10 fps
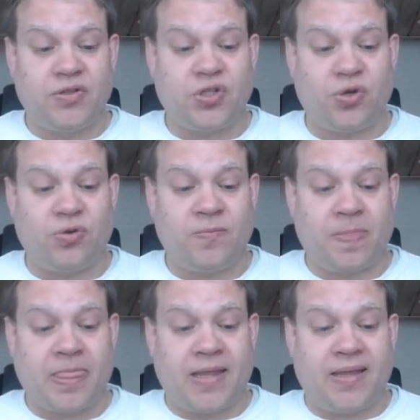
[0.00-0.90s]
So
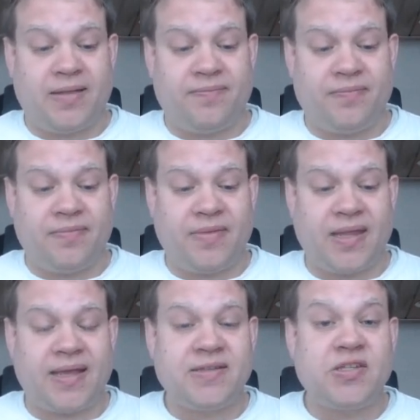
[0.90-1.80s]

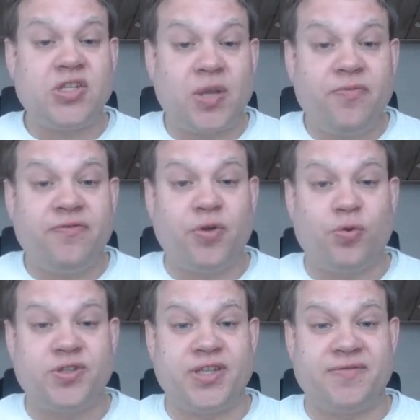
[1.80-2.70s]
as some
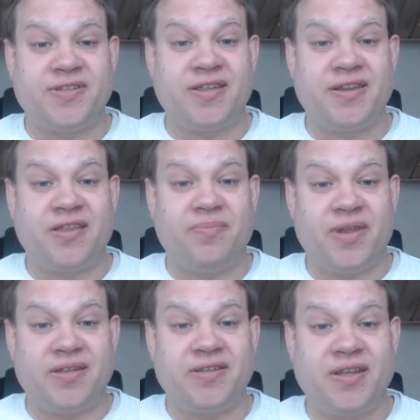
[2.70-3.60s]
folks have said in the
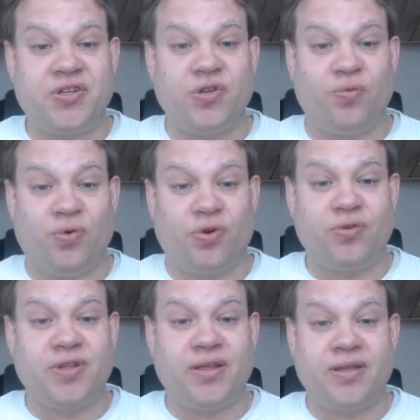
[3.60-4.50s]
meditation world,
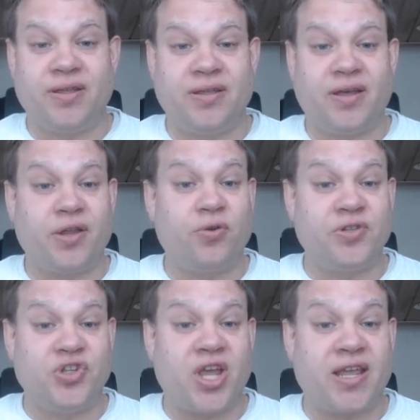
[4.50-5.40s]
I
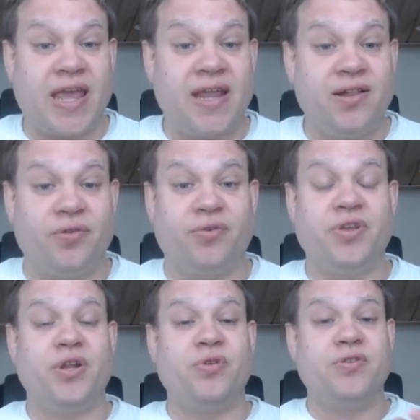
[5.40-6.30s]
call Jack Engler,
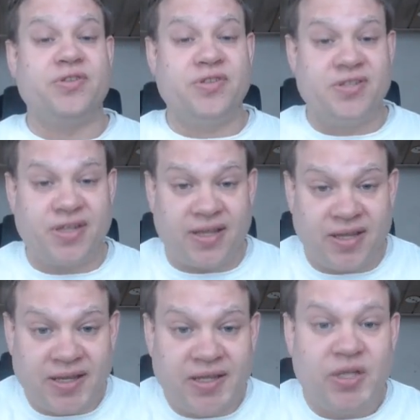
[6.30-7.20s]
you know, used to say,
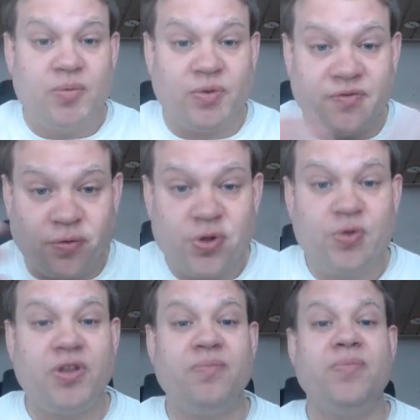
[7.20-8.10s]
before
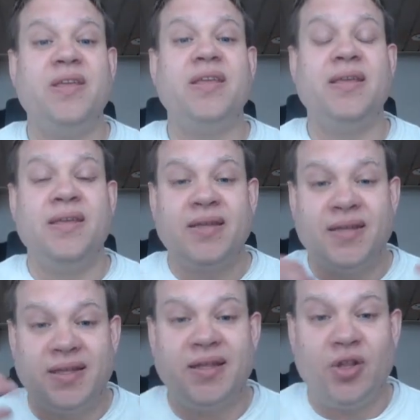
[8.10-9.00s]
you can be
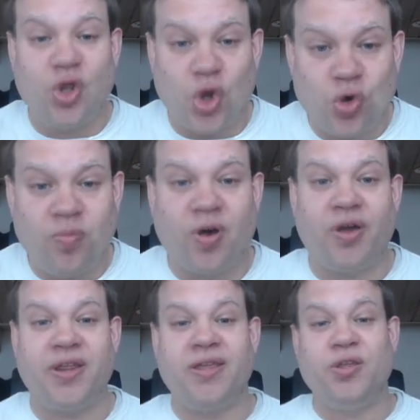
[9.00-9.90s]

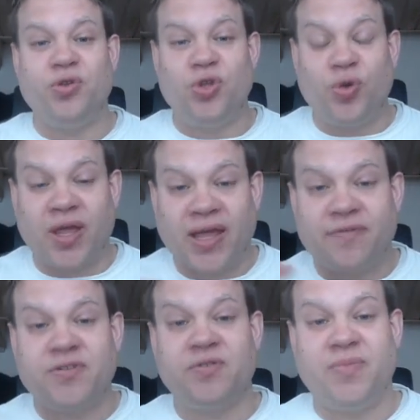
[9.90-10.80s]
nobody, you
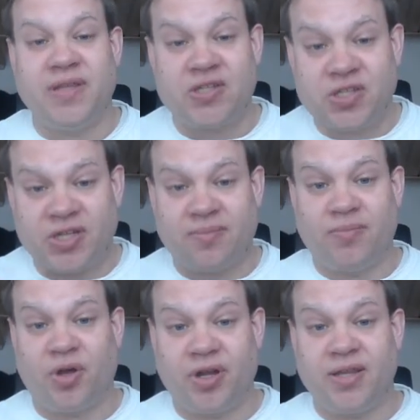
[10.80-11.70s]
have to be
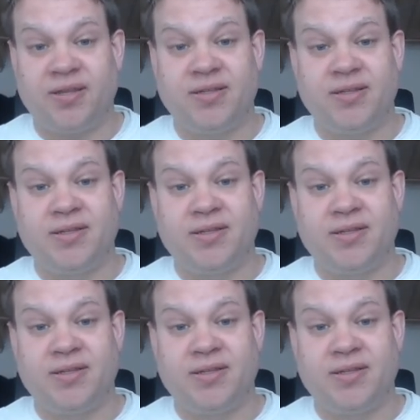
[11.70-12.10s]
somebody.